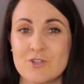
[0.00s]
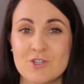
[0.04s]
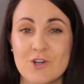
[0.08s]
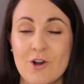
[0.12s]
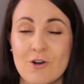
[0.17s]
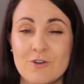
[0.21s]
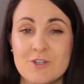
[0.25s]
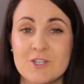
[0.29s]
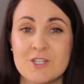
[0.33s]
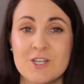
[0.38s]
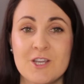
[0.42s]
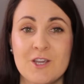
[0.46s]

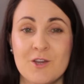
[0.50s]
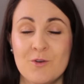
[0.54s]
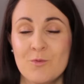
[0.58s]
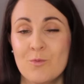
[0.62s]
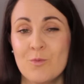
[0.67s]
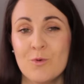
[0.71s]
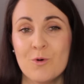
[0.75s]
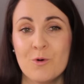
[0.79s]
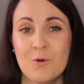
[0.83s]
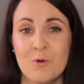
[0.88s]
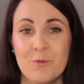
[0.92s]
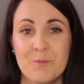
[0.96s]
toasty
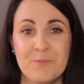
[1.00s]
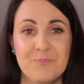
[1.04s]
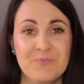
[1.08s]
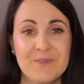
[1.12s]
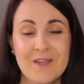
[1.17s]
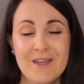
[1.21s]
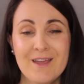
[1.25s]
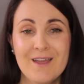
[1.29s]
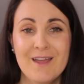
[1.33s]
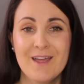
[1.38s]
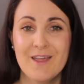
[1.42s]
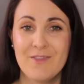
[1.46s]
and warm
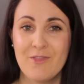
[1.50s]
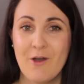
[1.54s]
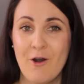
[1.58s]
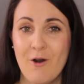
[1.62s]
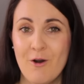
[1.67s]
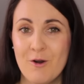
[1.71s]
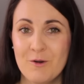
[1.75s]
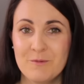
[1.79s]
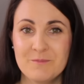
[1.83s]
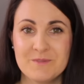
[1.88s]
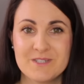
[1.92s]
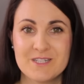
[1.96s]
in the
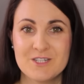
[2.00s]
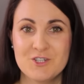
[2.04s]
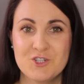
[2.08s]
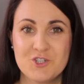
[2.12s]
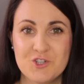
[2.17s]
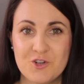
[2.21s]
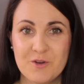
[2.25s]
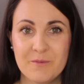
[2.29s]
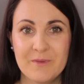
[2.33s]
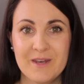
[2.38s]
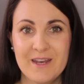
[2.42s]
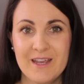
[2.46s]
homes in
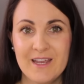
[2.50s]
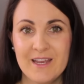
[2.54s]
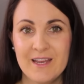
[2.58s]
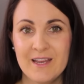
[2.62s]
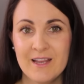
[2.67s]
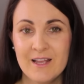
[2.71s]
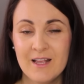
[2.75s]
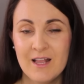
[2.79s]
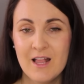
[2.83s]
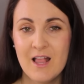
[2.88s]
Germany.